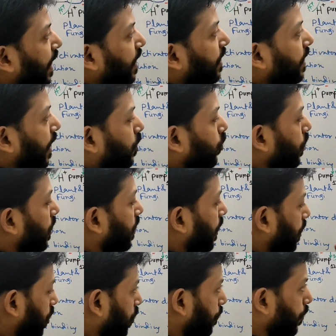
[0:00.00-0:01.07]
channels actually
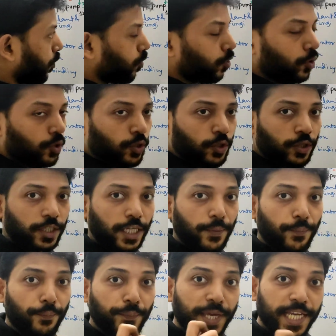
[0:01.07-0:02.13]
contribute
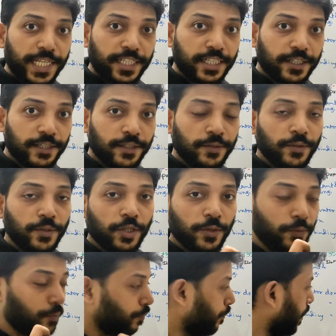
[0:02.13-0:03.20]
the major
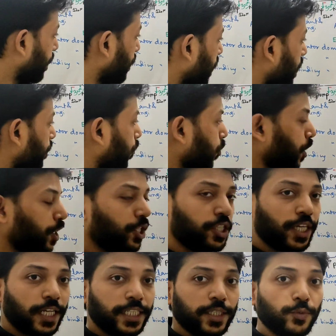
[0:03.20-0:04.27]
membrane
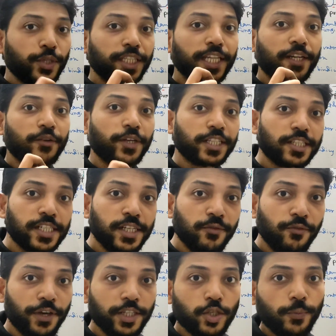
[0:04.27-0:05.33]
potential during the
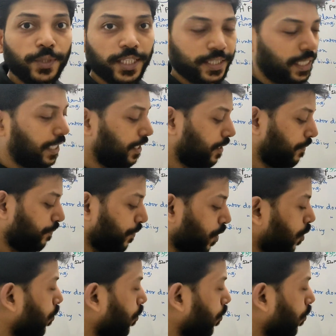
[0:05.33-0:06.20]
resting phase of the cells.